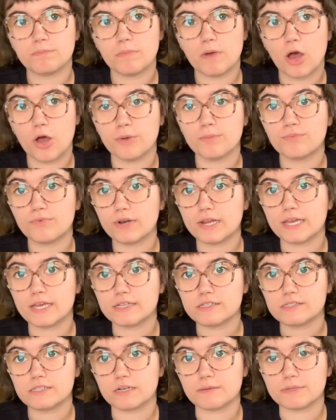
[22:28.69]
Hopefully
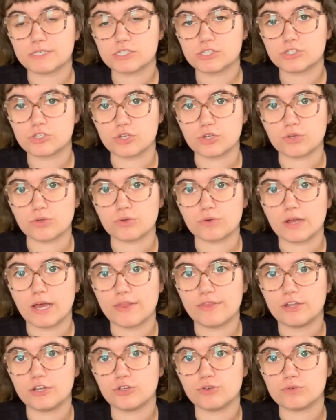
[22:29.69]
it's going to be soon
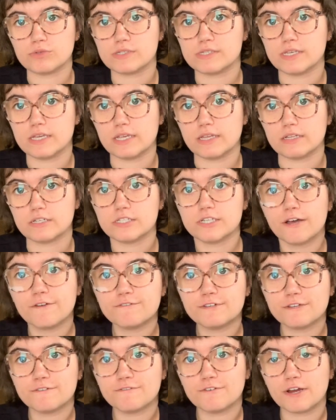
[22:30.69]
and then you'll see the
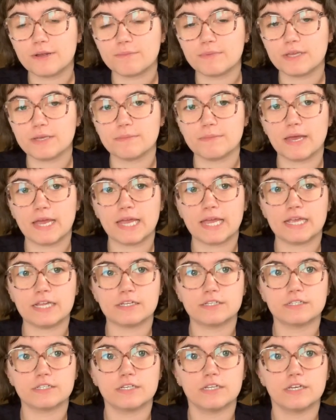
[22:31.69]
tufting frame being
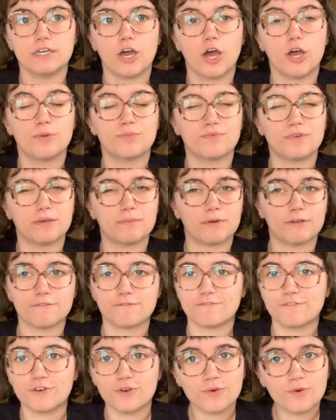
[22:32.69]
made. Hopefully my
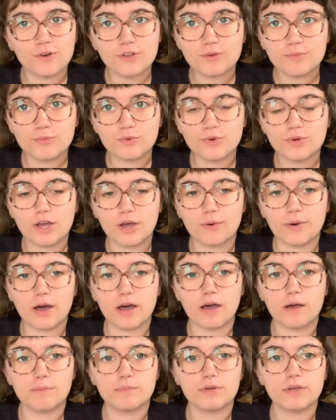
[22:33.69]
floor loom will go
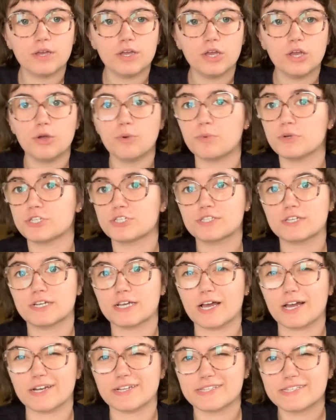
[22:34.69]
up. We're just going
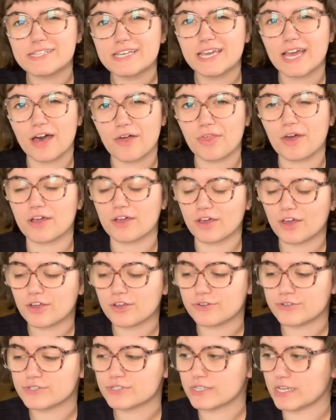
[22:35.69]
to kind of see how that
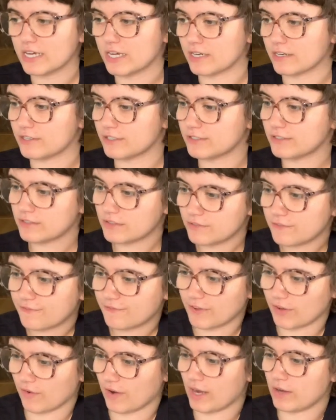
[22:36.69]
goes and
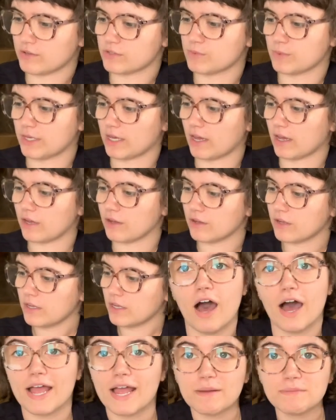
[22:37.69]
figure it out as we go. I
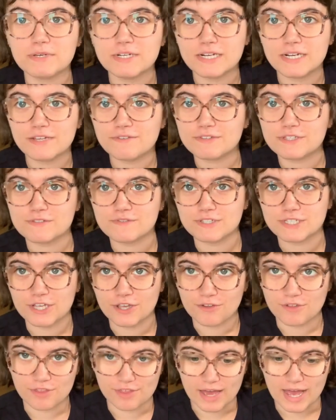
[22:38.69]
am going to leave this
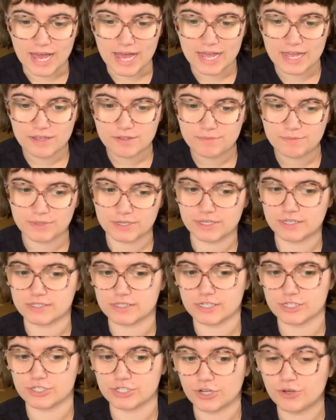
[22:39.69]
video there because
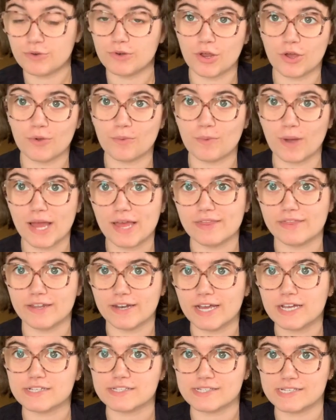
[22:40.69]
I don't know when the
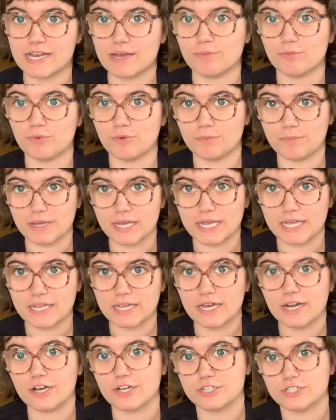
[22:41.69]
next step will
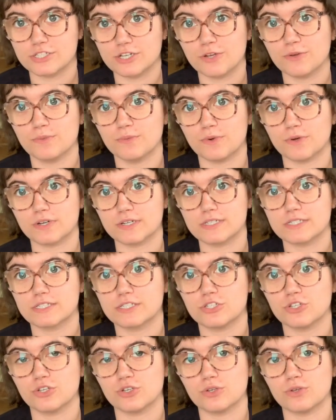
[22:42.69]
be and I don't want
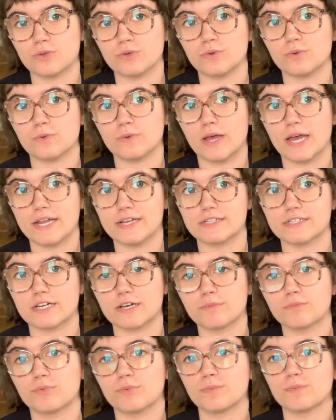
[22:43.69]
to end
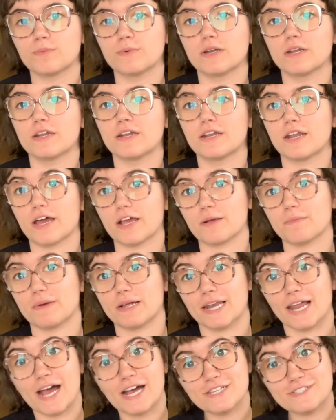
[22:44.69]
up like
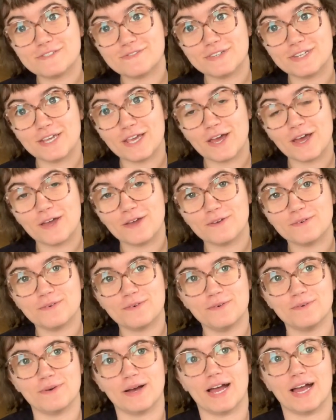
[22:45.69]
my last video
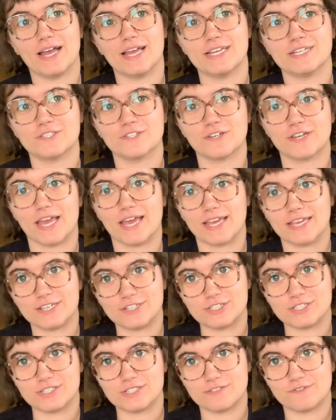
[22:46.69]
where it took
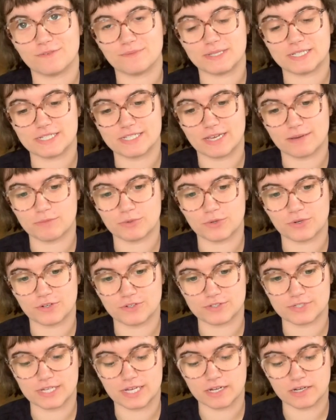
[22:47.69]
ages for me to get more
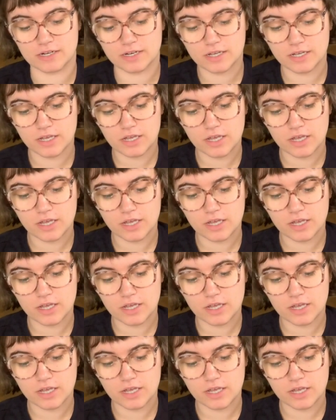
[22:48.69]
content.